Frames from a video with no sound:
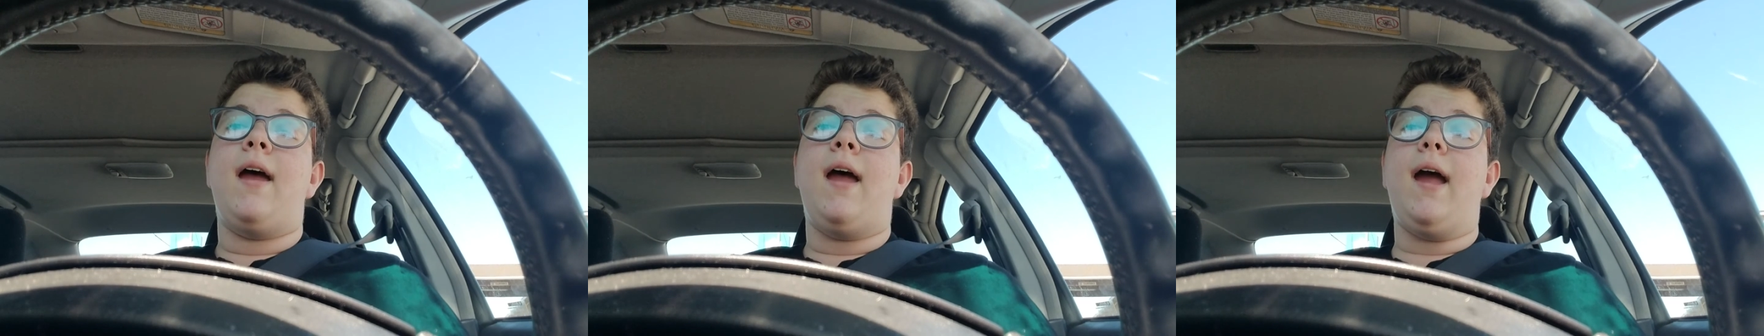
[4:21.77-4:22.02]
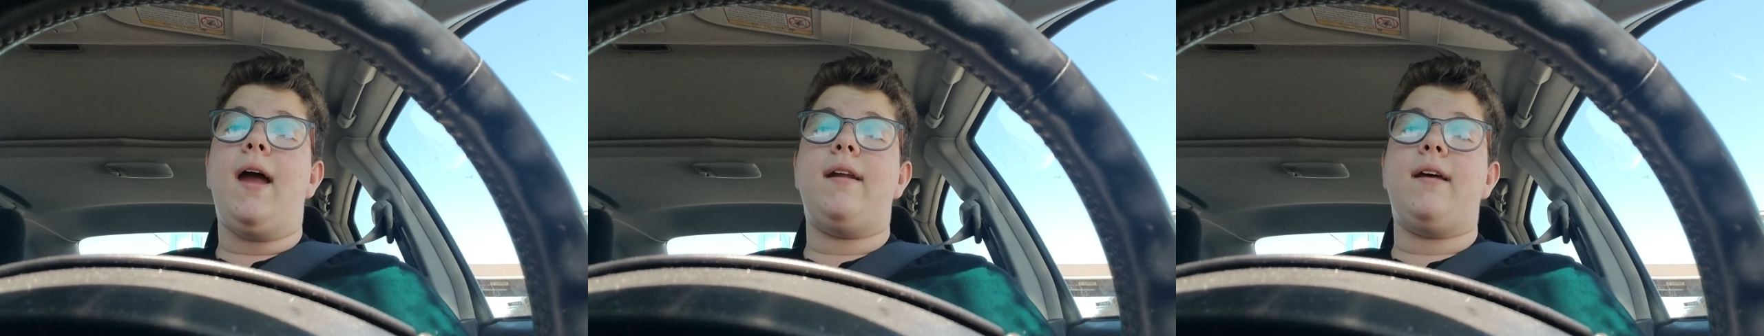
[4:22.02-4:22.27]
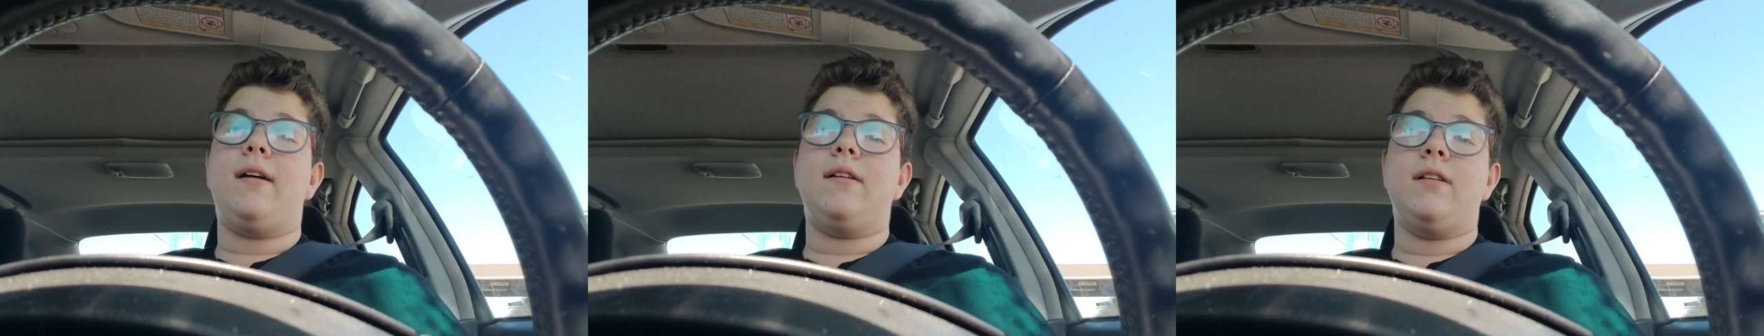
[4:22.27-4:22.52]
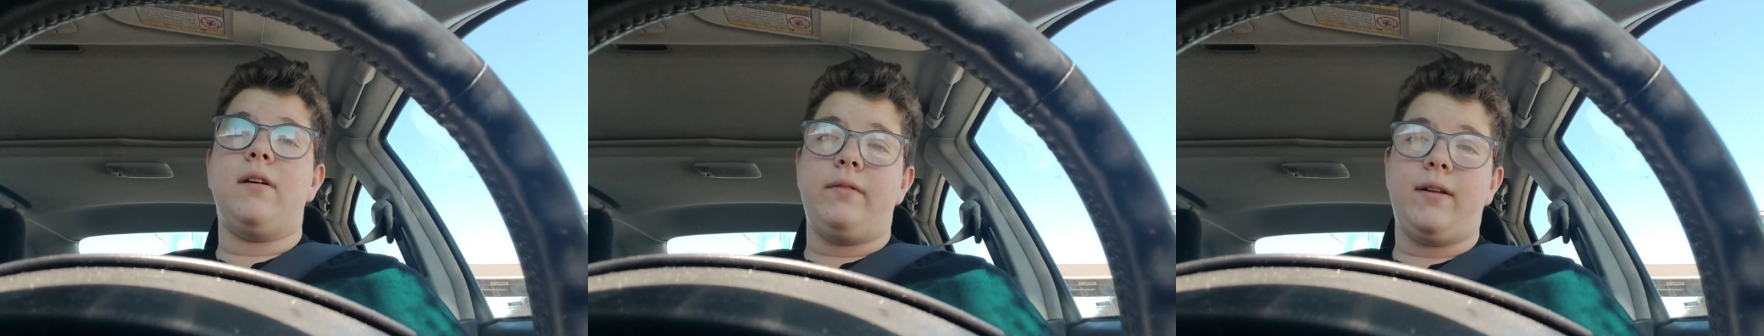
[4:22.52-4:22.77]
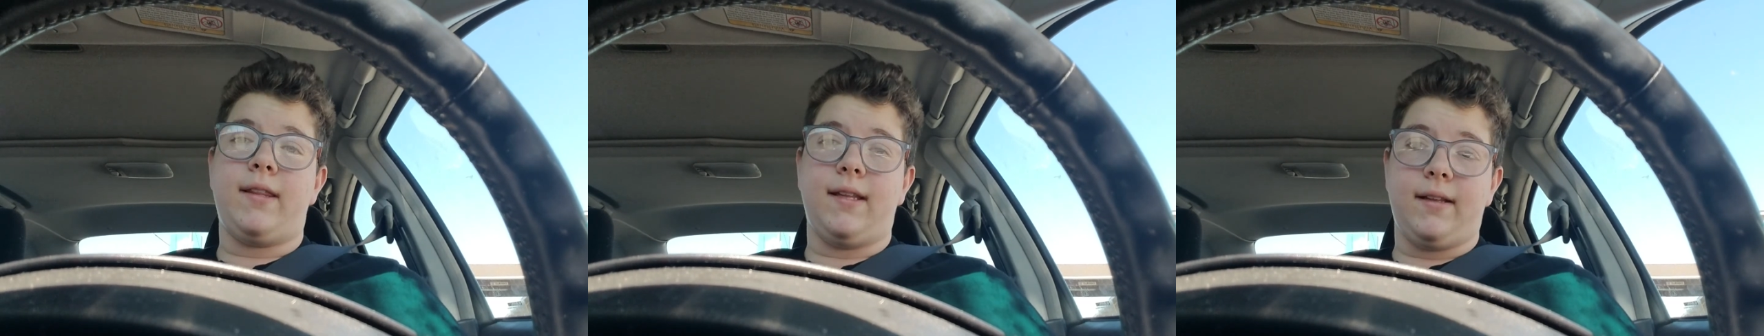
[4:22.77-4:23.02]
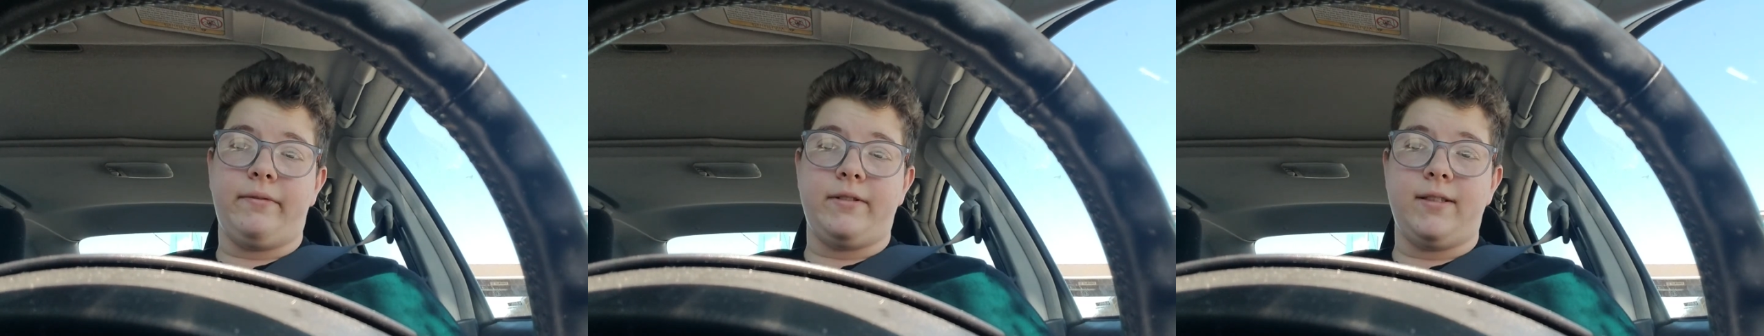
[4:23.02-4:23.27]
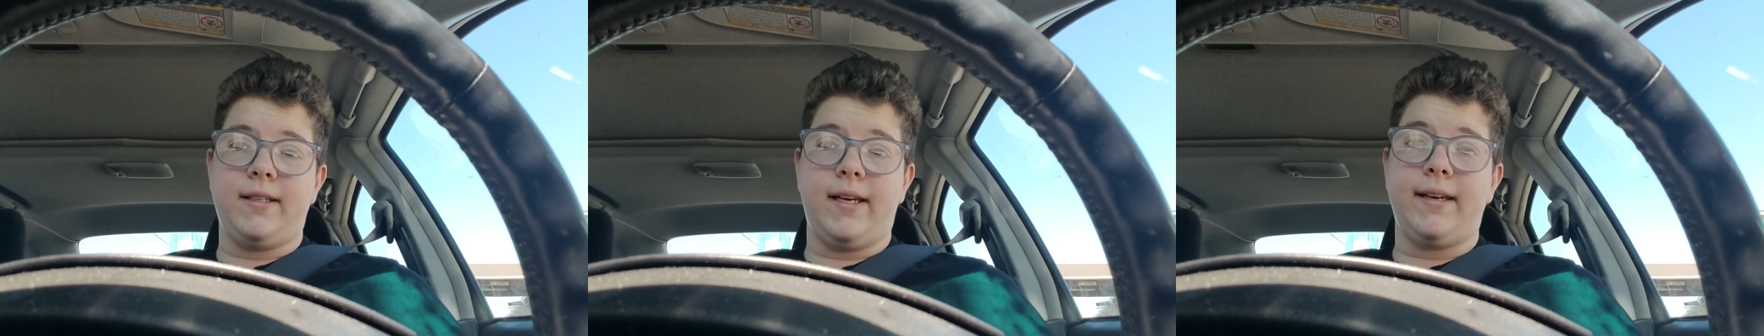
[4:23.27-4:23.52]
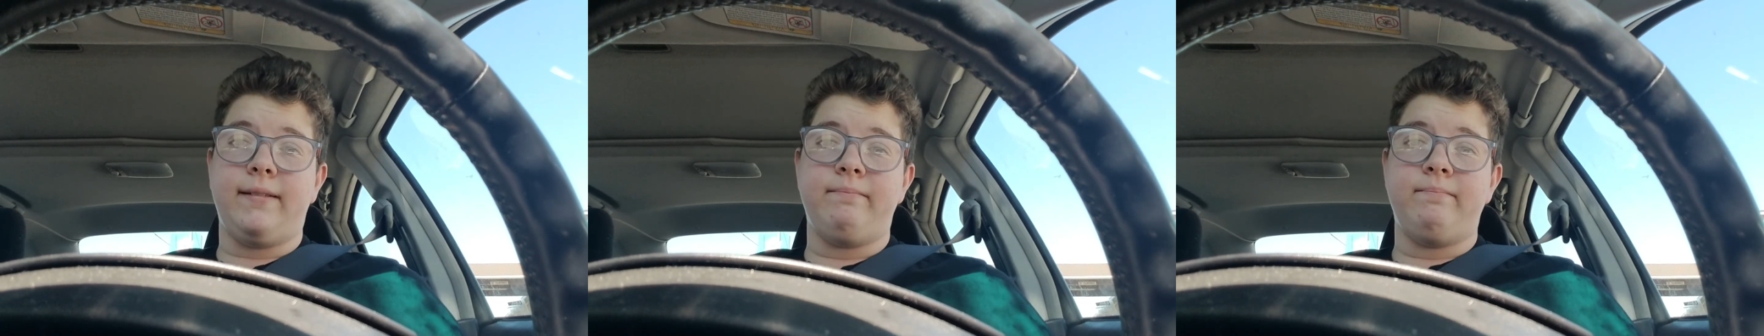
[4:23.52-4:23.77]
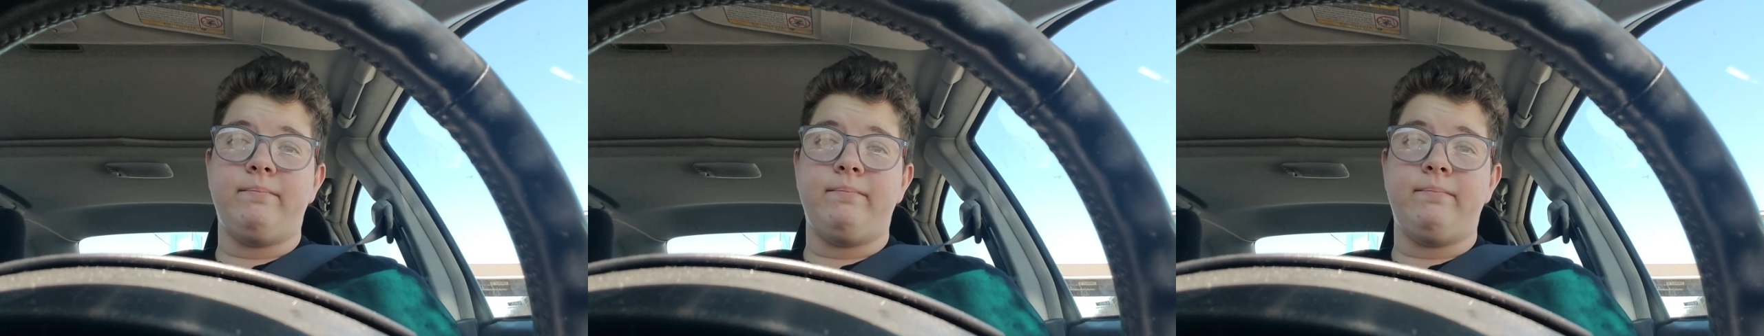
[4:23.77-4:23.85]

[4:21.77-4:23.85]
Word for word: And I also have nothing left to say.